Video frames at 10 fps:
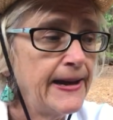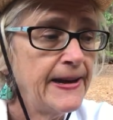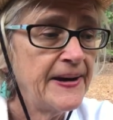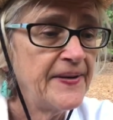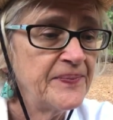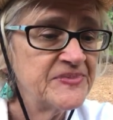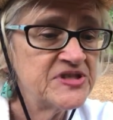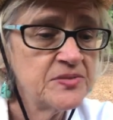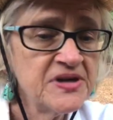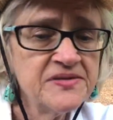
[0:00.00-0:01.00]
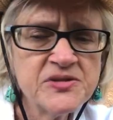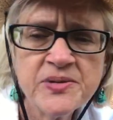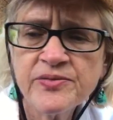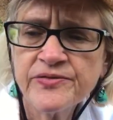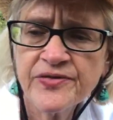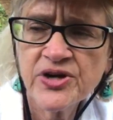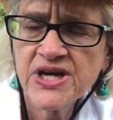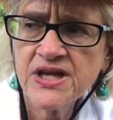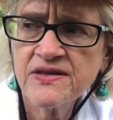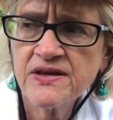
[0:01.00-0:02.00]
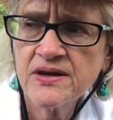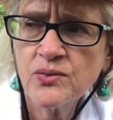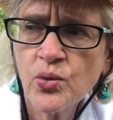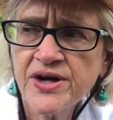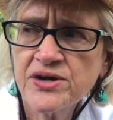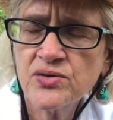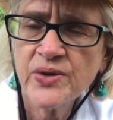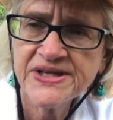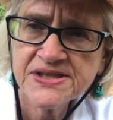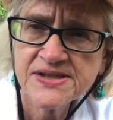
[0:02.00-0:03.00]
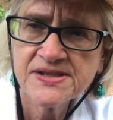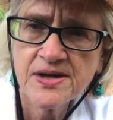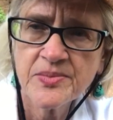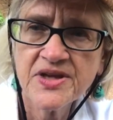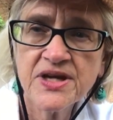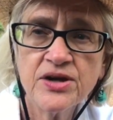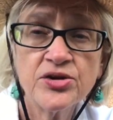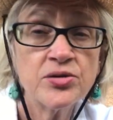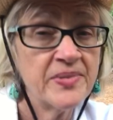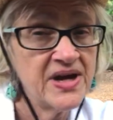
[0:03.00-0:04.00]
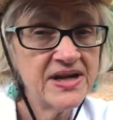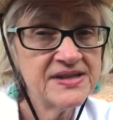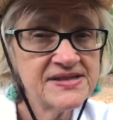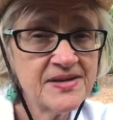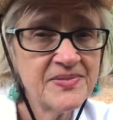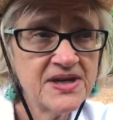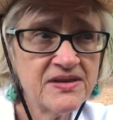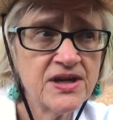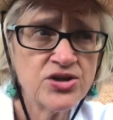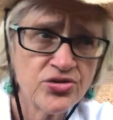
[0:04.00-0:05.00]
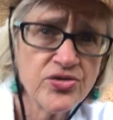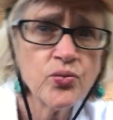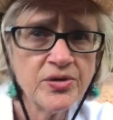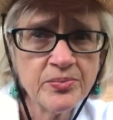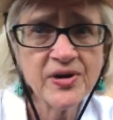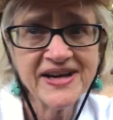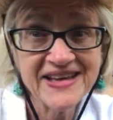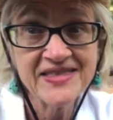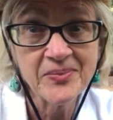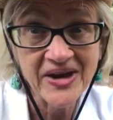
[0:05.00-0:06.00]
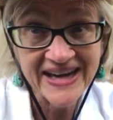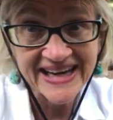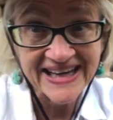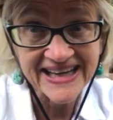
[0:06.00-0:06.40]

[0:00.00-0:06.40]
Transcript: Um, sometimes people forget that when you're renting something or you're buying something that you're the one bringing the money.